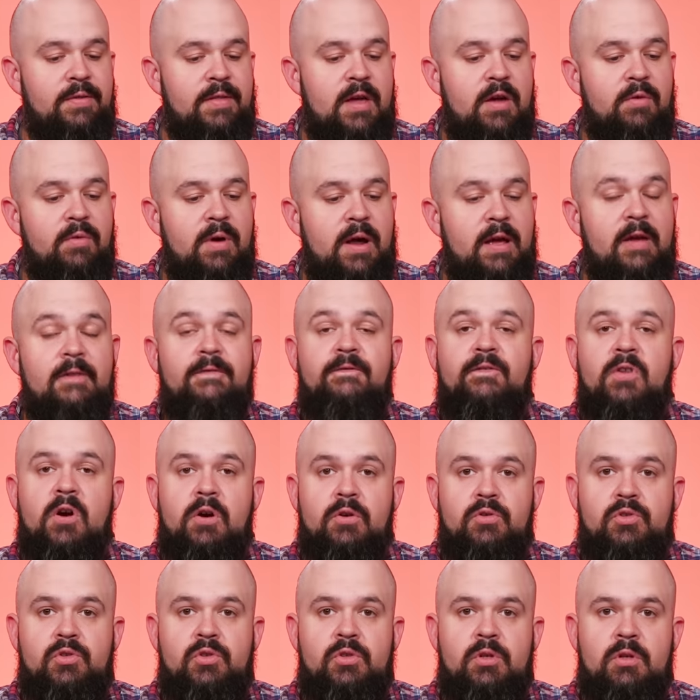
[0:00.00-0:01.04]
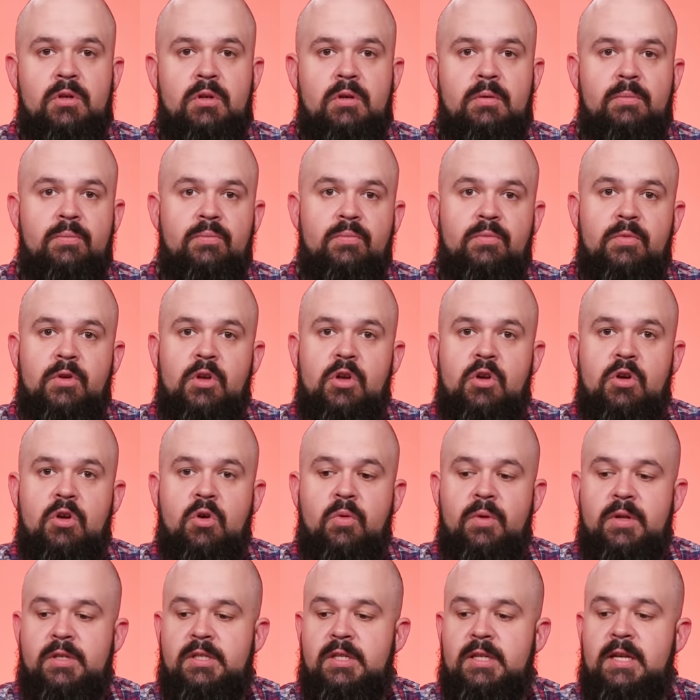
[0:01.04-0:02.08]
They rank first.
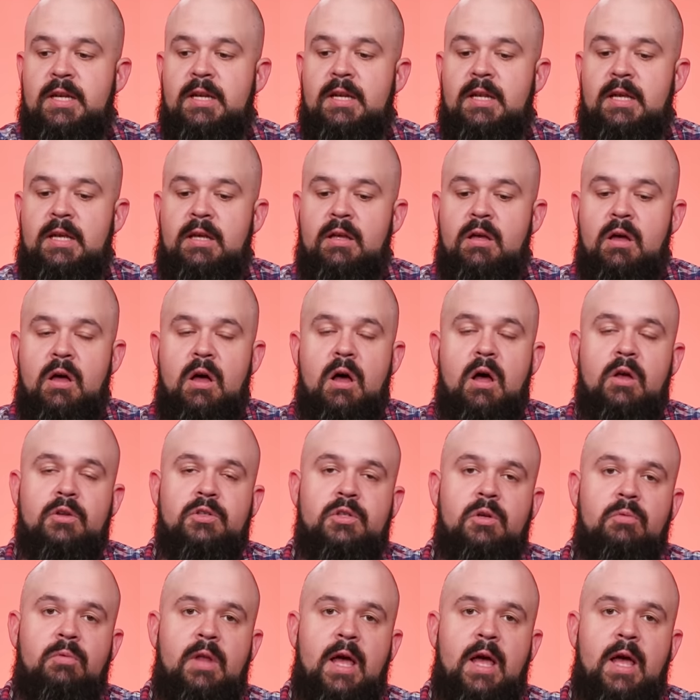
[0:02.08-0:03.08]
Coincidentally, also